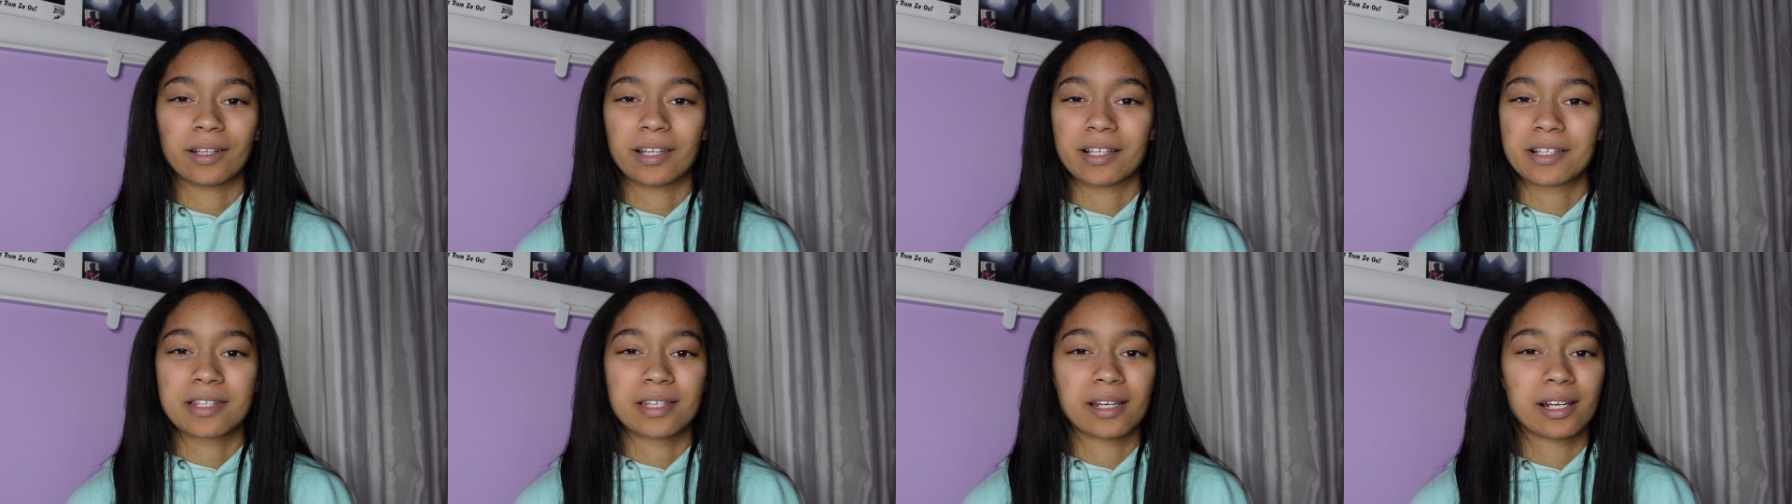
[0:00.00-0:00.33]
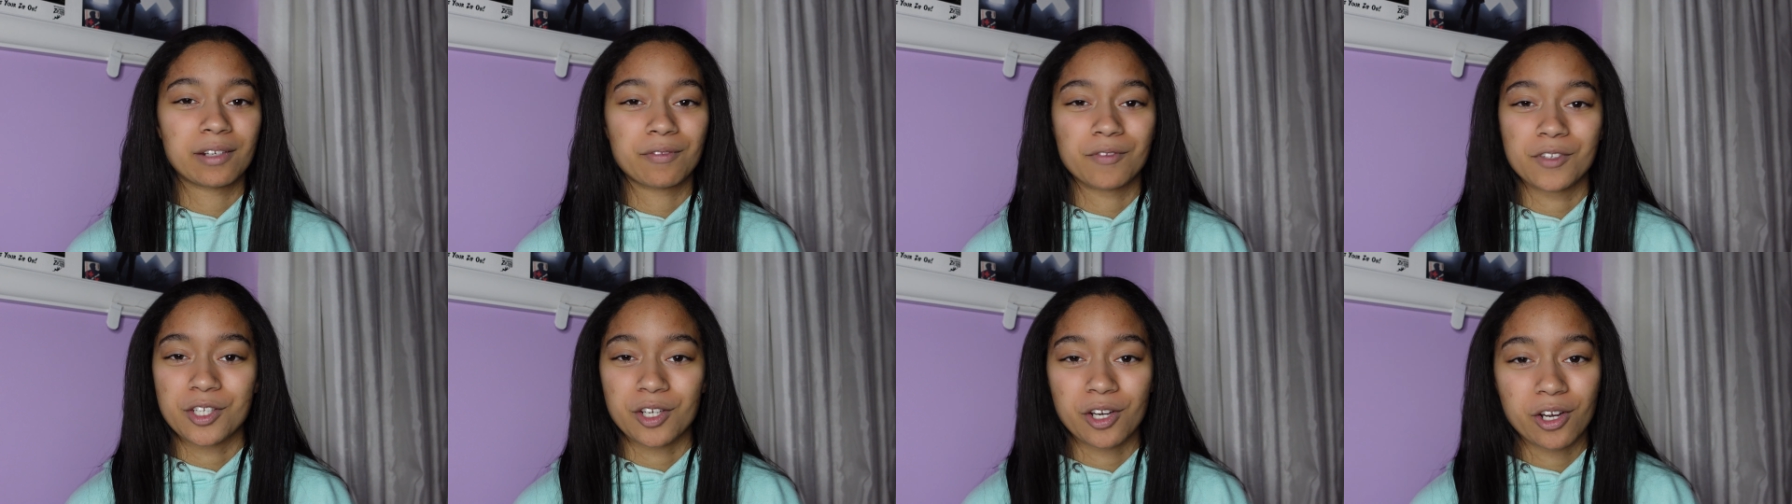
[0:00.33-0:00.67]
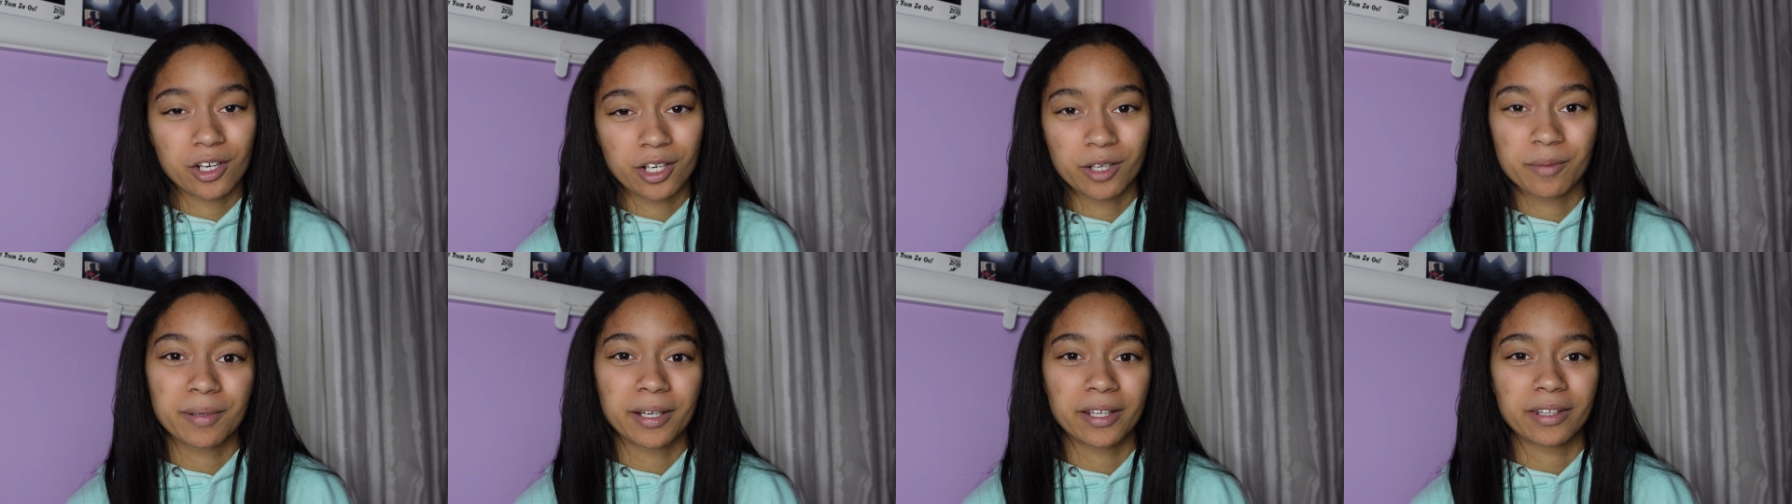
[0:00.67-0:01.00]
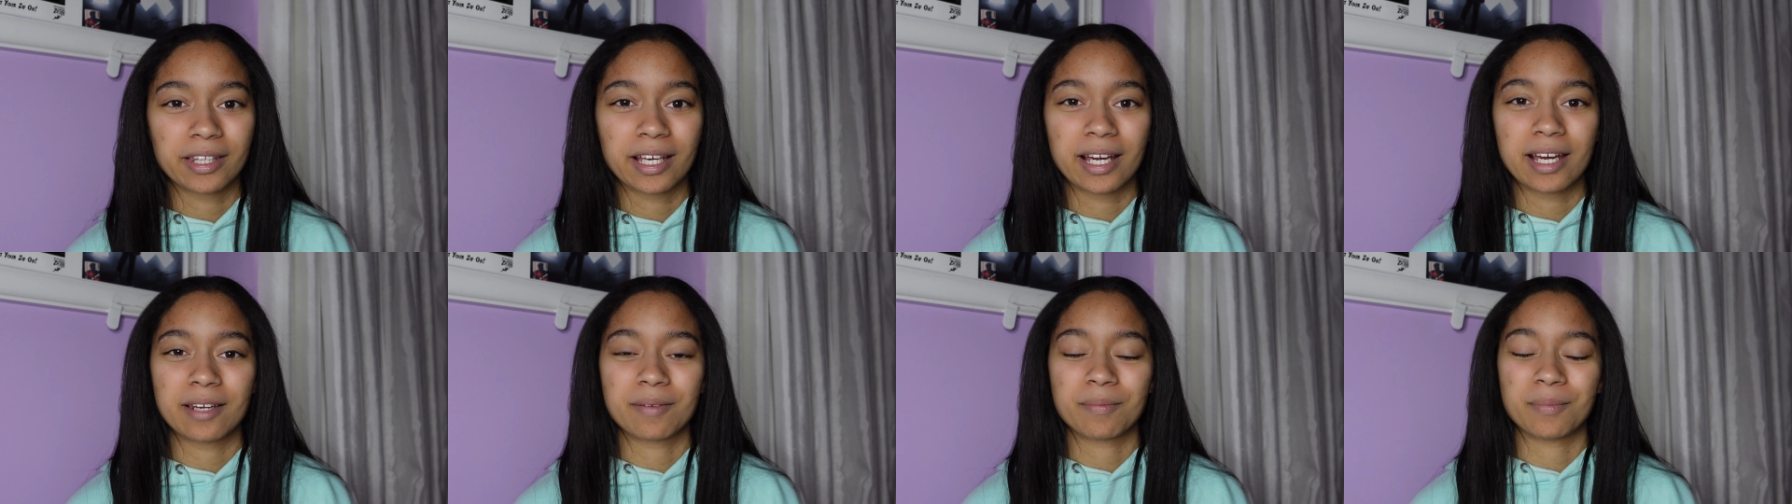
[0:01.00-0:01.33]
let's not even talk about
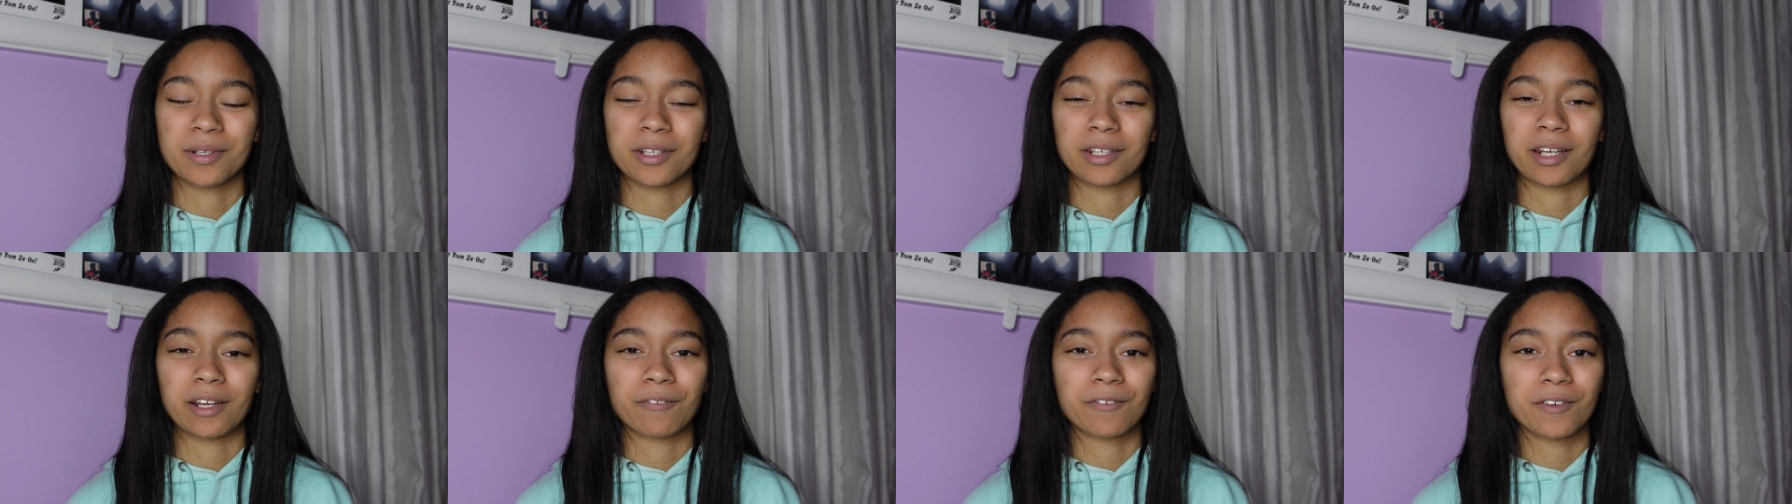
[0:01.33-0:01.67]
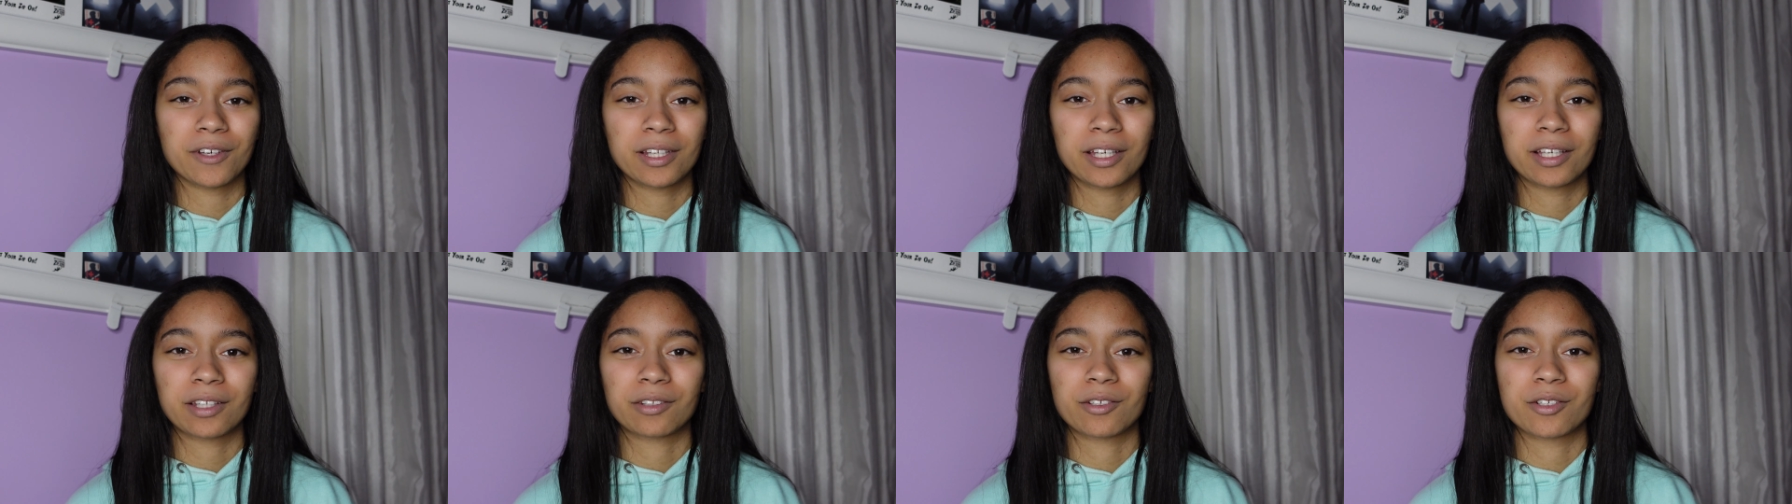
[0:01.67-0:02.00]
that, but I feel like